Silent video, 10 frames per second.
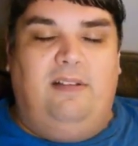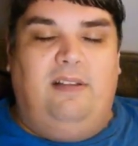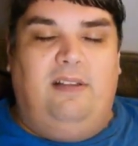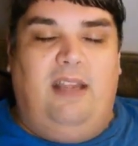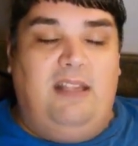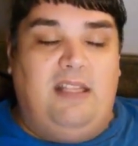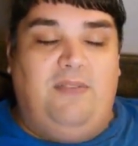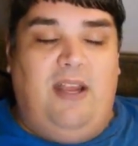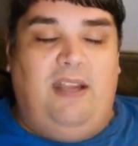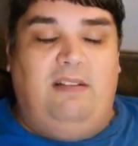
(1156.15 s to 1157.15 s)
And that's
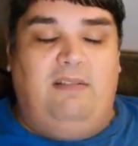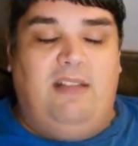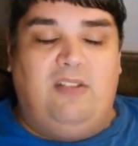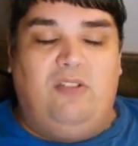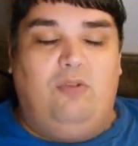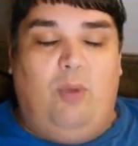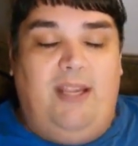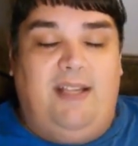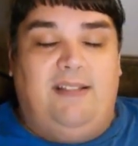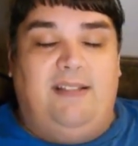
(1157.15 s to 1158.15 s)
fine. That's
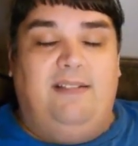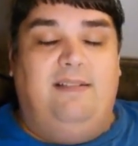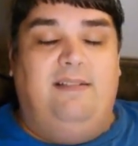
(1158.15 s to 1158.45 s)
great.